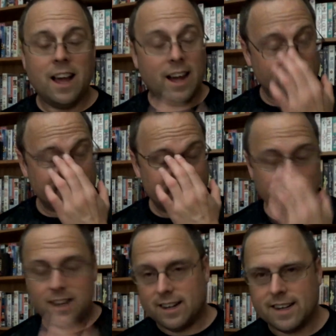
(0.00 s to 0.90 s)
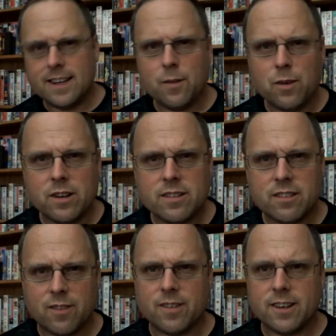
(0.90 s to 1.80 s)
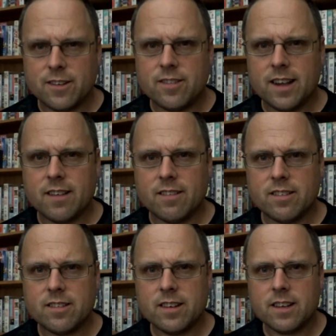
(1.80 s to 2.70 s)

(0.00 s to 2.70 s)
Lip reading: and in the words of Denise Cyrus.